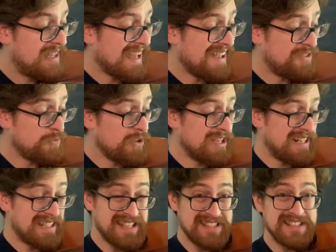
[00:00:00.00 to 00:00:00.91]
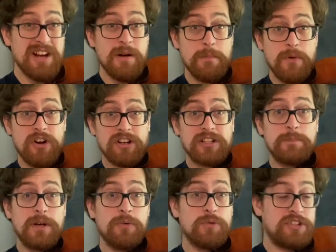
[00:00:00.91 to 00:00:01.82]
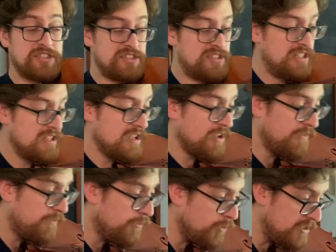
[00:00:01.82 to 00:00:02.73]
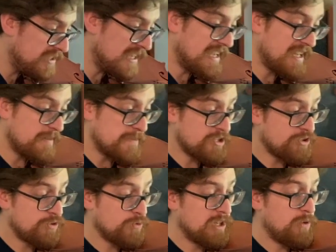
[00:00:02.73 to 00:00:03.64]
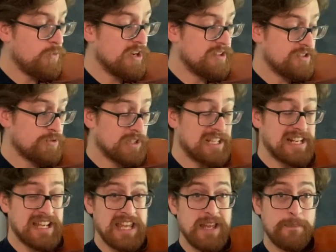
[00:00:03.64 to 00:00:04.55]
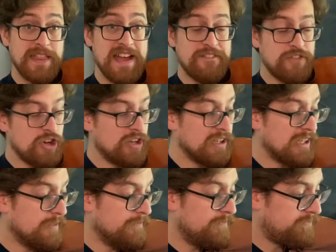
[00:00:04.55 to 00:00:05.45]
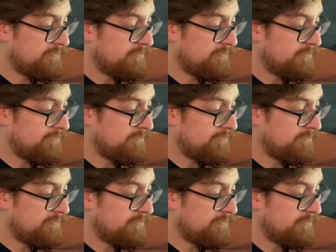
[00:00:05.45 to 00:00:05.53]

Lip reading: Guess what? It's not marked, but we're still forte in measure 21, so we're going to keep that volume.